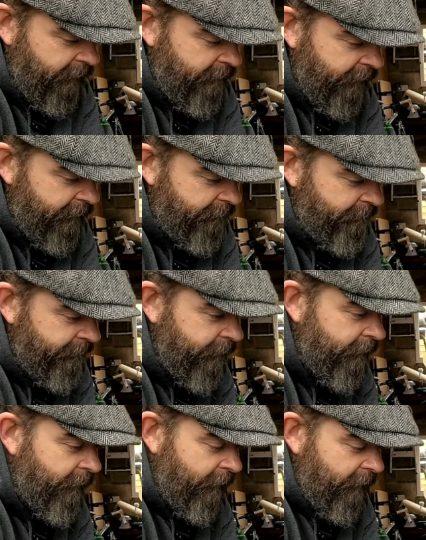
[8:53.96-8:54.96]
that in.
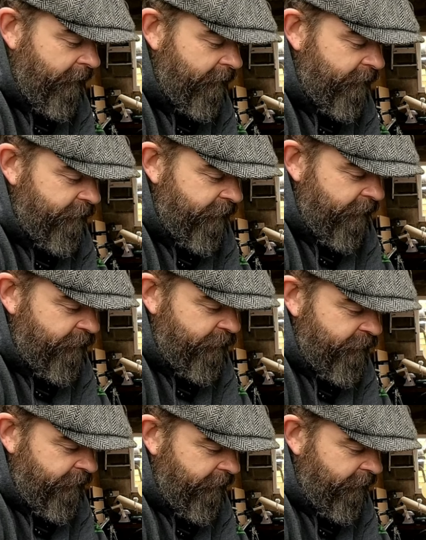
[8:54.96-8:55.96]
As you see, it's
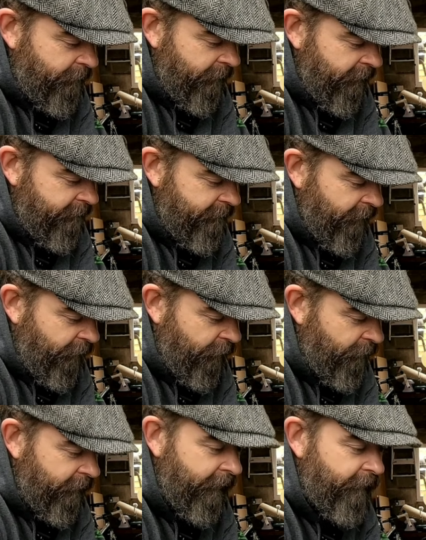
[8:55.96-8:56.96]
just a little bit
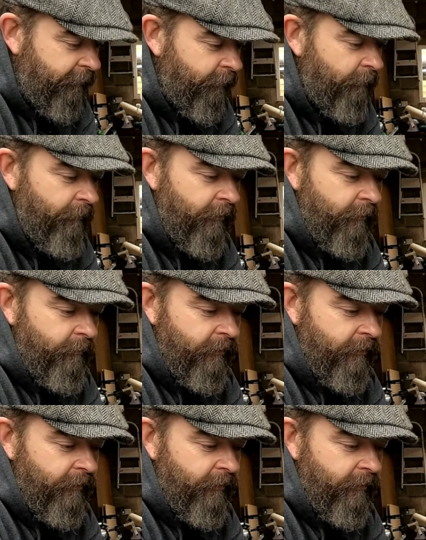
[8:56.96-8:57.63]
awkward getting through the middle,